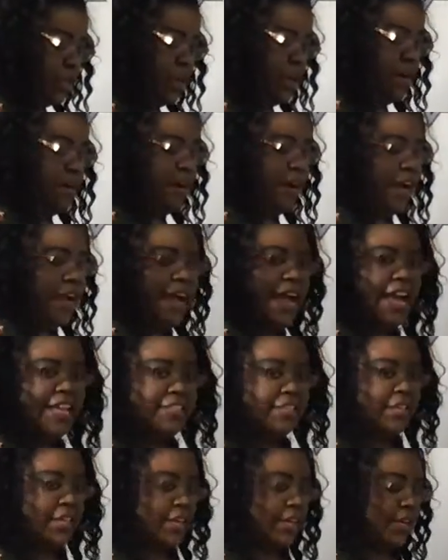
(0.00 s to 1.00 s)
All right, guys,
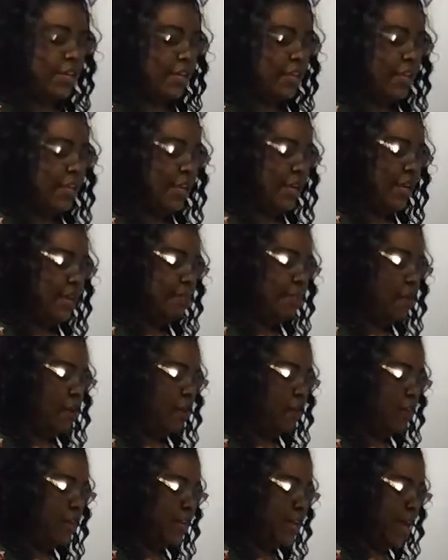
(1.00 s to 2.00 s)
keep
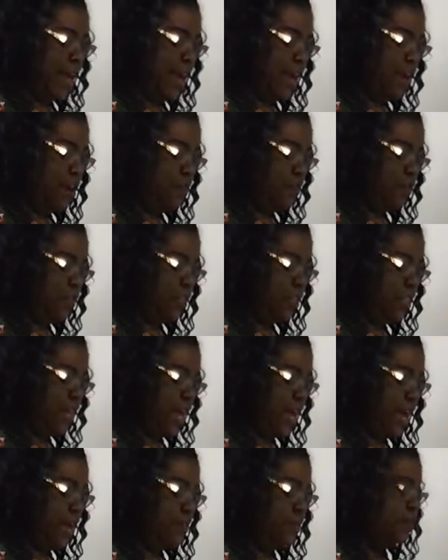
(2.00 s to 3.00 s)
going down with
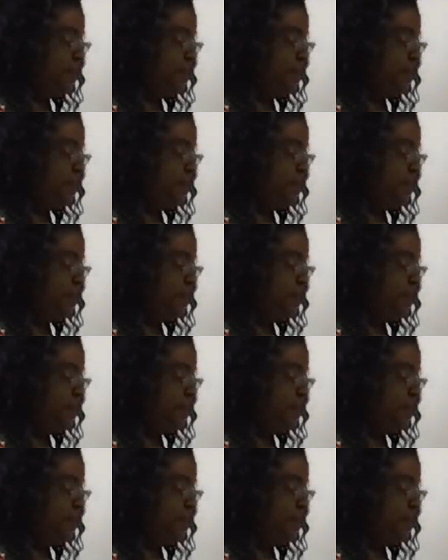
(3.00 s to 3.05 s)
that